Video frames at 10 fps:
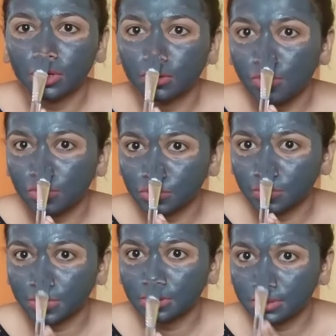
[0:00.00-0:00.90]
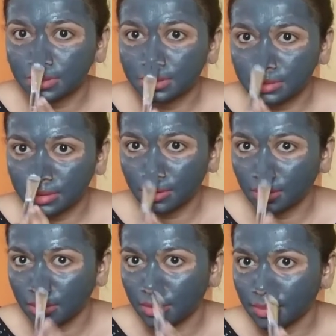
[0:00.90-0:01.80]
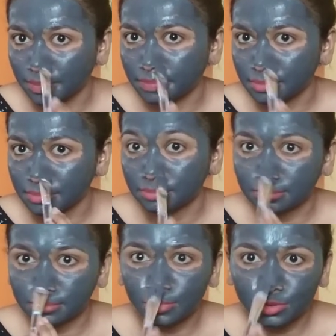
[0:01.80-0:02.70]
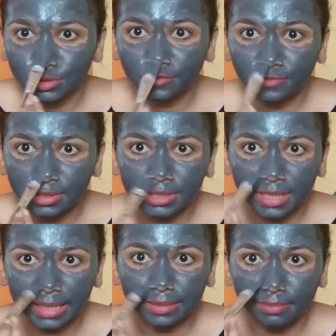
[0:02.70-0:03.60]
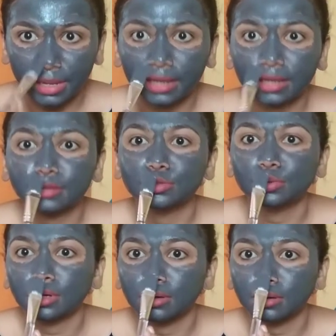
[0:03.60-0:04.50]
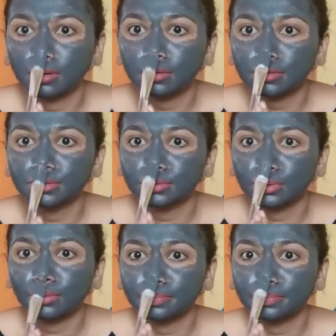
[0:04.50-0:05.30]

here also, because most of us get blackheads over here, so